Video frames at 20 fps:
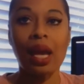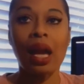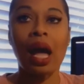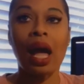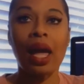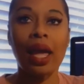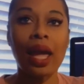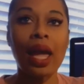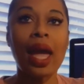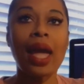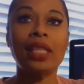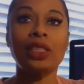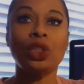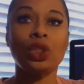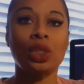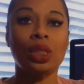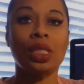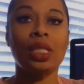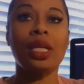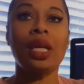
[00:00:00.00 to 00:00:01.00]
I
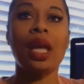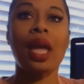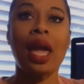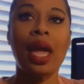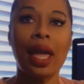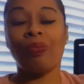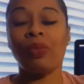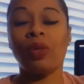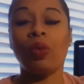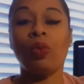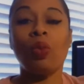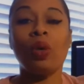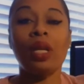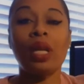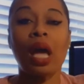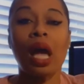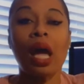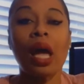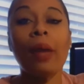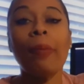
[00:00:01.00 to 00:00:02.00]
actually had,
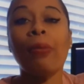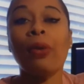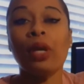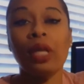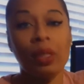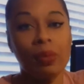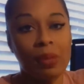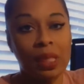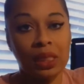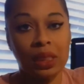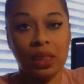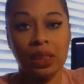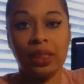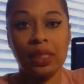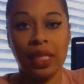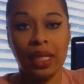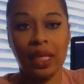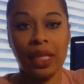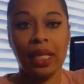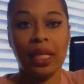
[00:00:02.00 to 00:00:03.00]
what I pretty much
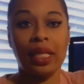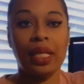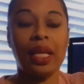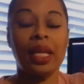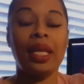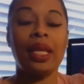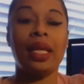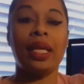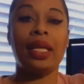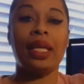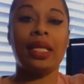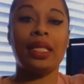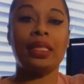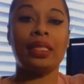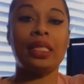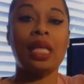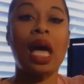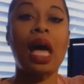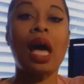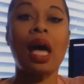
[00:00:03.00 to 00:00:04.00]
did
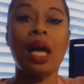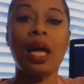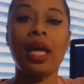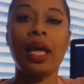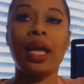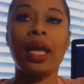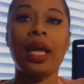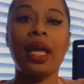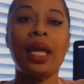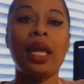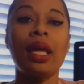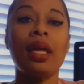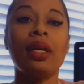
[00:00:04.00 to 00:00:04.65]
is I,